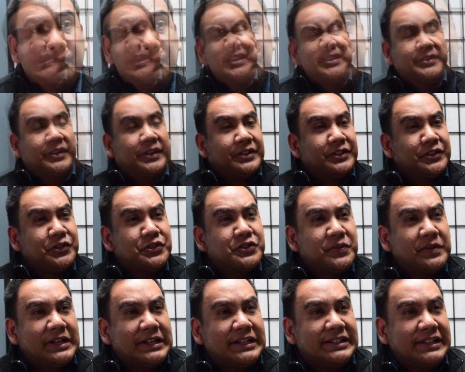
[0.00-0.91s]
So it
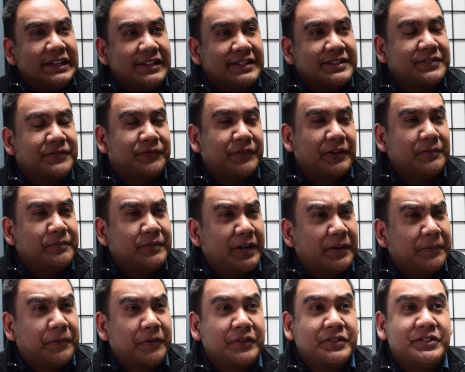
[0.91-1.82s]
usually takes, from
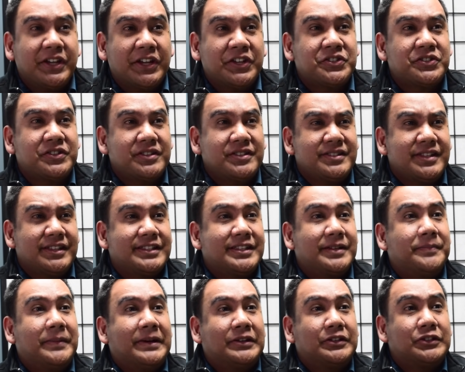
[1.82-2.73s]
their projections,
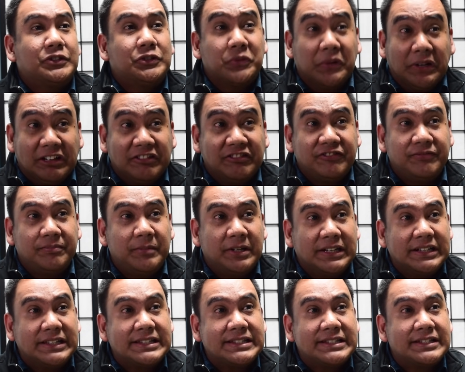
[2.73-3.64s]
it's about 12
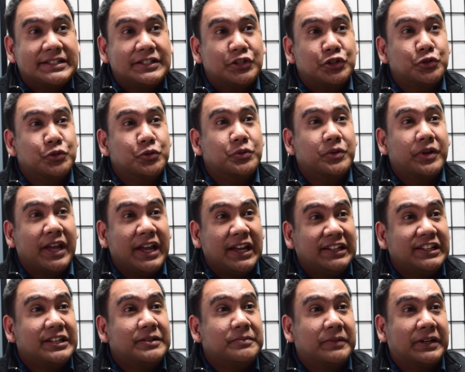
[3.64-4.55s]
months to
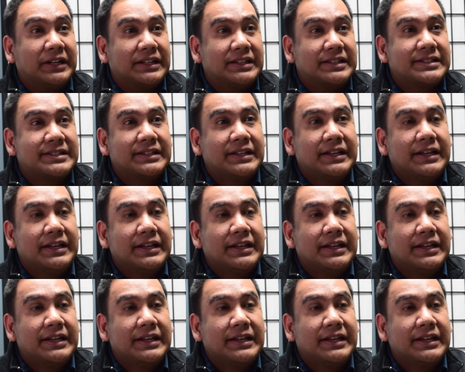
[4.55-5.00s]
18 months.